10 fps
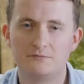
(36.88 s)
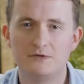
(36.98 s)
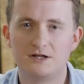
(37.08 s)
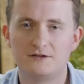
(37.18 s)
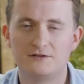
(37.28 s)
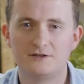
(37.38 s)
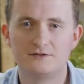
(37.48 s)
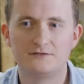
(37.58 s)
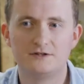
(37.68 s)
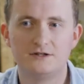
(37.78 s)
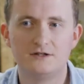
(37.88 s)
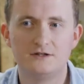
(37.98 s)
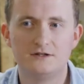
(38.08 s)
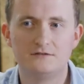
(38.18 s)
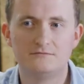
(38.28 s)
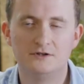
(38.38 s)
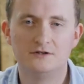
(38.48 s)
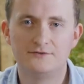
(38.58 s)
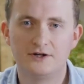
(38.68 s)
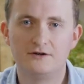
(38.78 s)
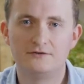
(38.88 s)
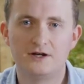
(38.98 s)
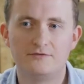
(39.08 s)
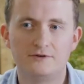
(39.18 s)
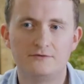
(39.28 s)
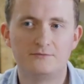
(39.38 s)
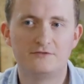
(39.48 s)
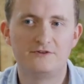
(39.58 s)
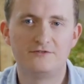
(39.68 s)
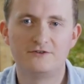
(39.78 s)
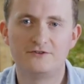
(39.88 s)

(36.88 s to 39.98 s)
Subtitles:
of making stuff. Loved art, definitely was my favorite